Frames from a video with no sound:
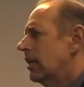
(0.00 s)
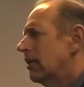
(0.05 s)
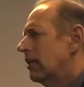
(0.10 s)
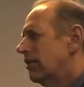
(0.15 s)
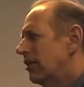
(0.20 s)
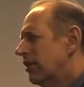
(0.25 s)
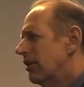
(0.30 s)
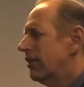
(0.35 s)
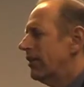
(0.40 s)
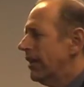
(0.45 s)

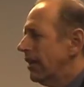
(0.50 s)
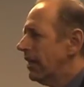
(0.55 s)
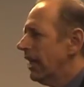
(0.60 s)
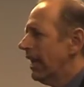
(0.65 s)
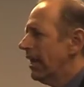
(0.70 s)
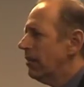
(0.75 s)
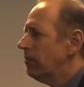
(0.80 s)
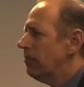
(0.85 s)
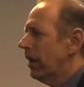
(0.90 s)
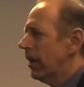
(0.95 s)
Do you think
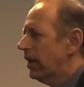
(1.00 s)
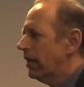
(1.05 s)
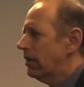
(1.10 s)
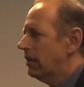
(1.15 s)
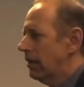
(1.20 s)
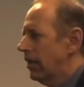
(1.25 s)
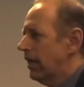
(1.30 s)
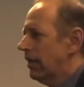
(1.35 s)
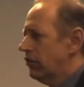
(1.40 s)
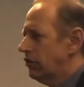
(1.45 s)
anybody
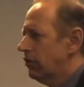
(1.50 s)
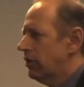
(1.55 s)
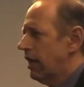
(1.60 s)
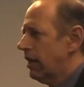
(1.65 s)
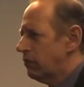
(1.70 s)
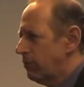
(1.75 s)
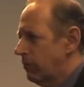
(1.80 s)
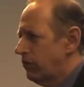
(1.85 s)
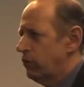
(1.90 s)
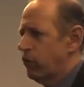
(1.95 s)
could answer
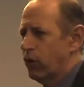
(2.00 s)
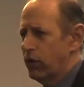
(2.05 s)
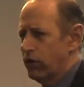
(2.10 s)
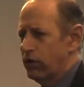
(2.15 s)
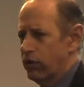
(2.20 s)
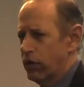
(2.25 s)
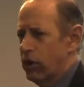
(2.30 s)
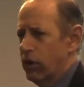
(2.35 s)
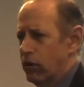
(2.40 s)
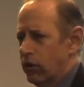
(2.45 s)
that before,
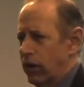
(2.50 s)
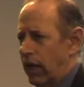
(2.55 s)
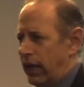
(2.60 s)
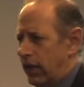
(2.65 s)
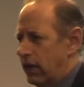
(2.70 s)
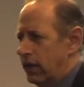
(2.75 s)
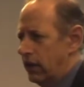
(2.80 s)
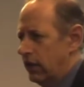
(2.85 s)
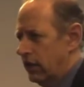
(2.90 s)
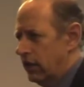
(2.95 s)

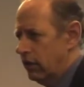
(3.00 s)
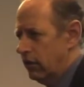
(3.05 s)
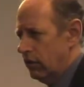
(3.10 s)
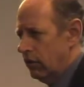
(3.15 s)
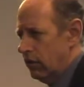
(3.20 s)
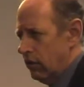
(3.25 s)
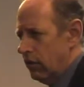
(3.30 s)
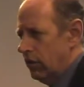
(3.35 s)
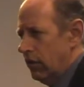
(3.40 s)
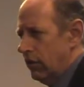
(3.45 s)
like
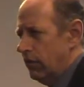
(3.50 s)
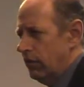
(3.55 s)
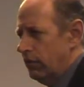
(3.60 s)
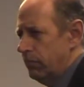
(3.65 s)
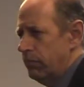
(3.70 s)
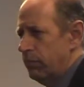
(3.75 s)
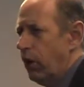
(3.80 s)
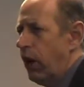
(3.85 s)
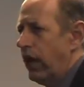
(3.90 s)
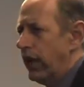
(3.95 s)

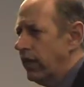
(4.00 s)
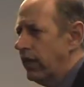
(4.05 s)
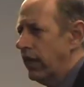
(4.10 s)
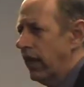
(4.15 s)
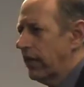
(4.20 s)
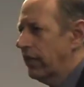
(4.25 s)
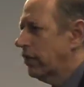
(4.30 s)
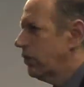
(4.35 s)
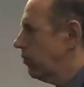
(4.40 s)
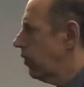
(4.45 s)
prior to
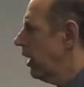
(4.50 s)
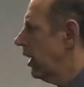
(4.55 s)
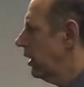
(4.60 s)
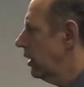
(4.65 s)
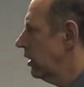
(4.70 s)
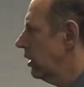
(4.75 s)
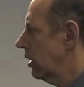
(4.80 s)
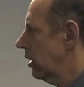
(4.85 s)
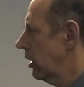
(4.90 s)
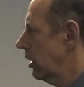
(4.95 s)
9th
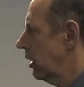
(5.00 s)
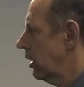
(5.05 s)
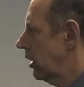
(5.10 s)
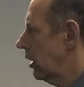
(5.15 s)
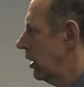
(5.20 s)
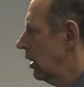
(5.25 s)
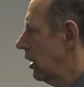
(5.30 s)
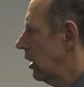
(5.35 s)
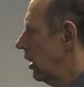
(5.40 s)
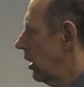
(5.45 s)
grade?
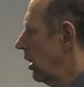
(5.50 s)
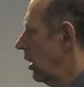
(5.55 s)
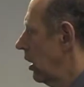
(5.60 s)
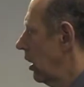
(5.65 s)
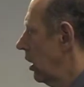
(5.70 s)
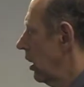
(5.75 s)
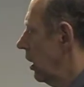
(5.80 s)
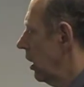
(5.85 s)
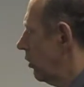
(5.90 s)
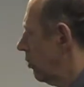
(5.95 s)

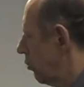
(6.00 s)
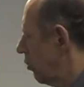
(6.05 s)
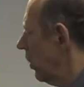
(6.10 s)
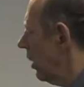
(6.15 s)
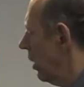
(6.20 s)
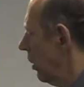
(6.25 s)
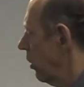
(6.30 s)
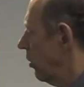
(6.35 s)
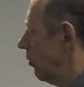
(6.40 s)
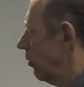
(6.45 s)
It's
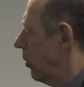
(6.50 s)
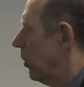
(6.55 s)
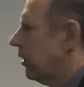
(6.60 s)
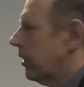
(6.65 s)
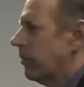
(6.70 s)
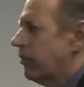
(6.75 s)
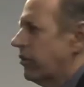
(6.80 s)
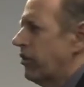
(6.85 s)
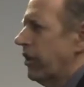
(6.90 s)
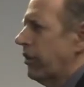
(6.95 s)
really,
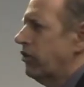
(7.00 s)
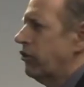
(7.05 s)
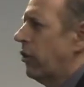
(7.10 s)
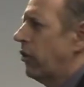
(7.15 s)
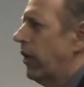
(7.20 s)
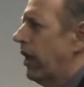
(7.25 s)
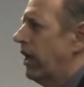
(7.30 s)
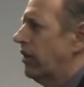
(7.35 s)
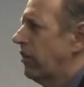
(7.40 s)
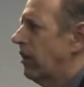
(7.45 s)
let me see, let's
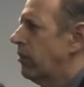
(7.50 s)
show of hands.